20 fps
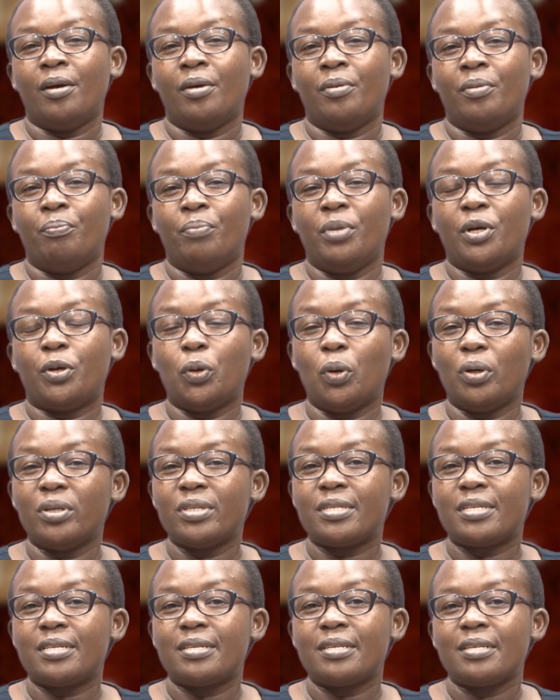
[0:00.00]

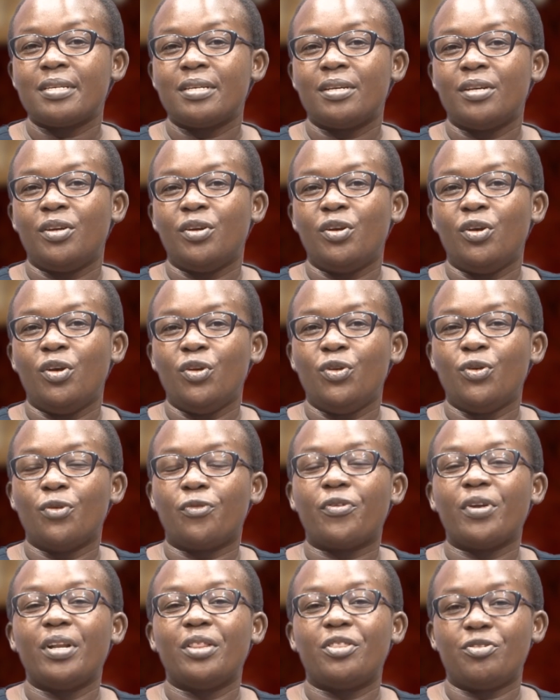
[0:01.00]
because you
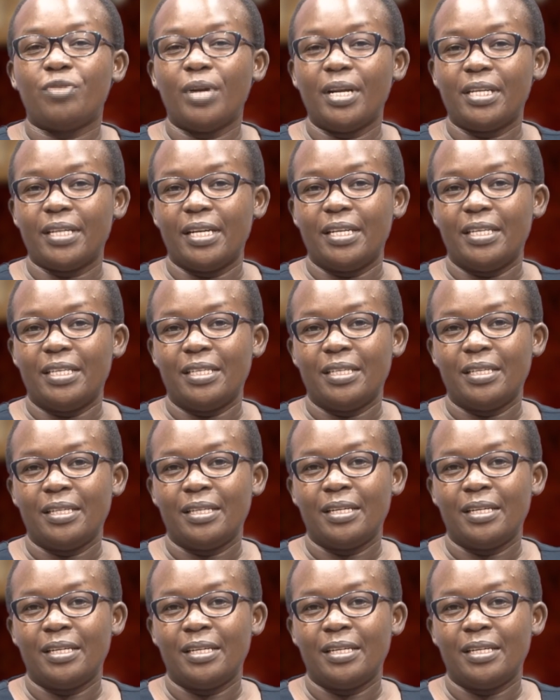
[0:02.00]
feel threatened